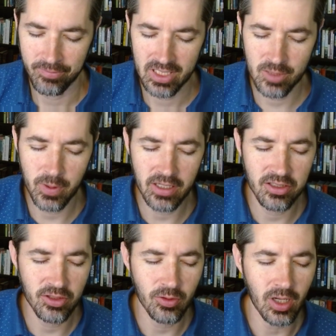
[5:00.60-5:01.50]

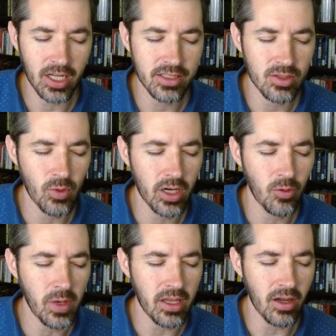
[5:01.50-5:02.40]
speak to us where
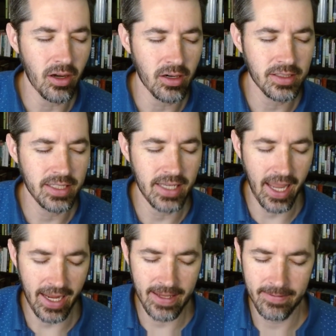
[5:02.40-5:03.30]
we are
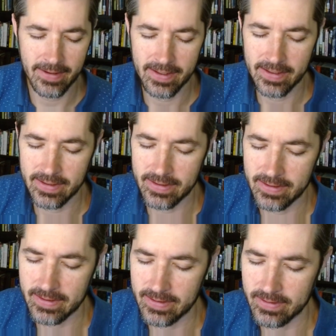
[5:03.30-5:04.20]
today.
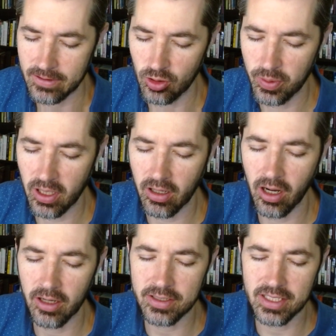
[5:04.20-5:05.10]
Open our
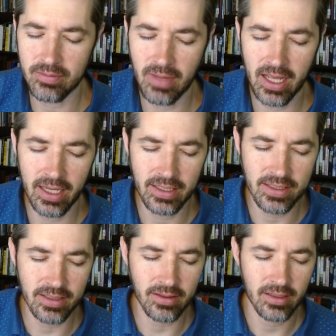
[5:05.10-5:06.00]
hearts and
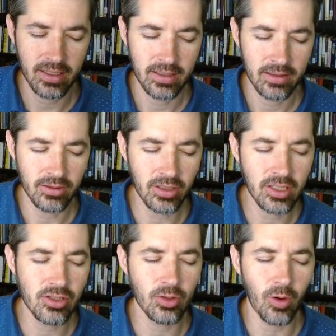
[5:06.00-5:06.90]
minds and look
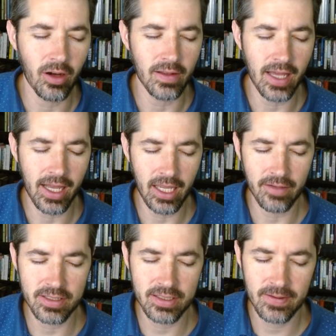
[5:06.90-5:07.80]
into our
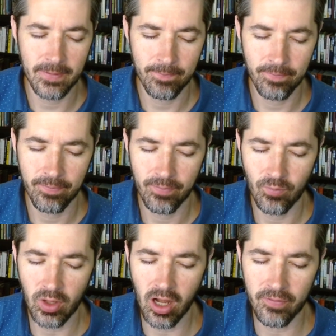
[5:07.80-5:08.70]
lives.
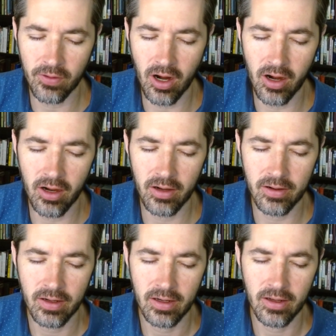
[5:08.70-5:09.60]
We offer
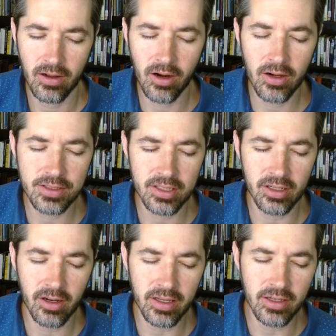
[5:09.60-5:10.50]
our hearts
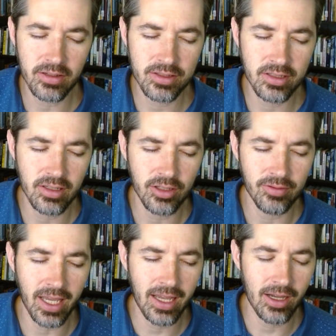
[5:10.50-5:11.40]
and our ears to you
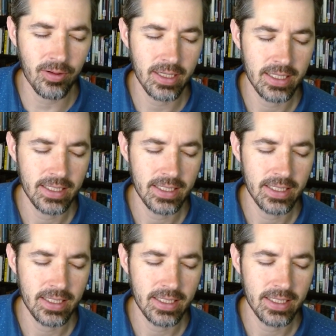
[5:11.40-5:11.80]
now.